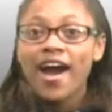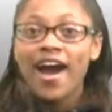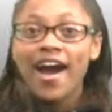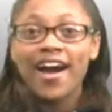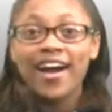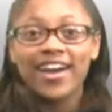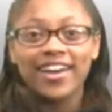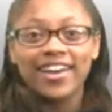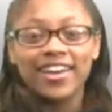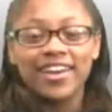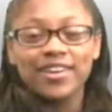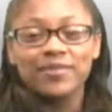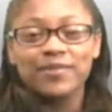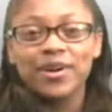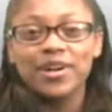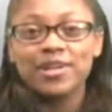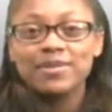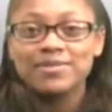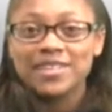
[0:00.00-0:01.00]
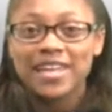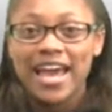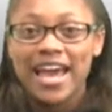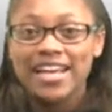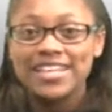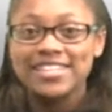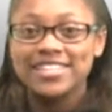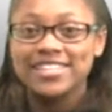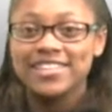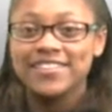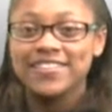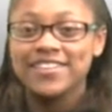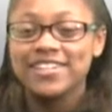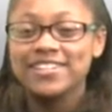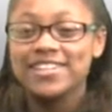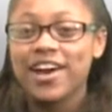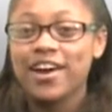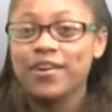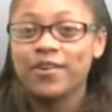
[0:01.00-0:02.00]
Hi, and welcome to Access
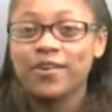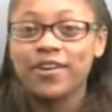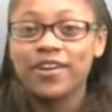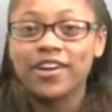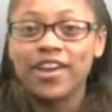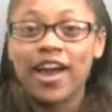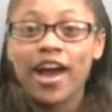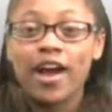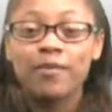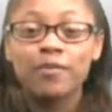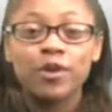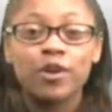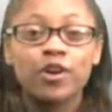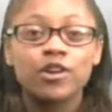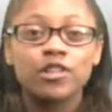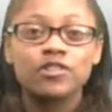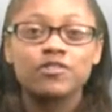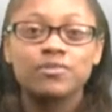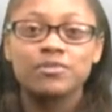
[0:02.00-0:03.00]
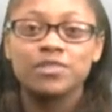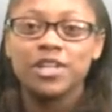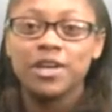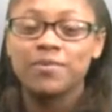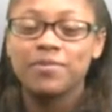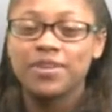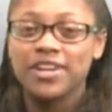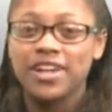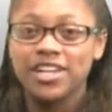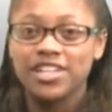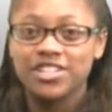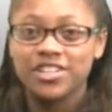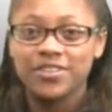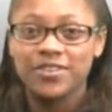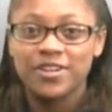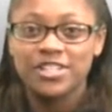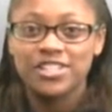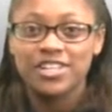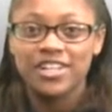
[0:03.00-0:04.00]
TV.org. I'm your host from Shaping the Next
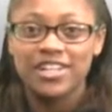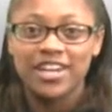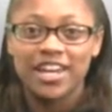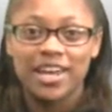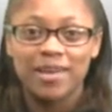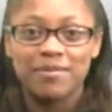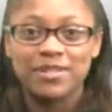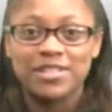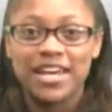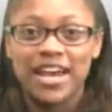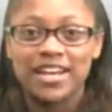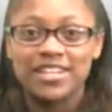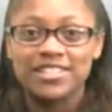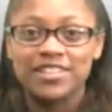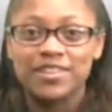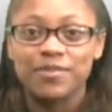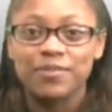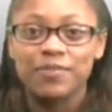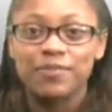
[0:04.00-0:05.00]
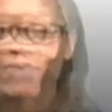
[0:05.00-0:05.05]
Generation, Naima Jackson.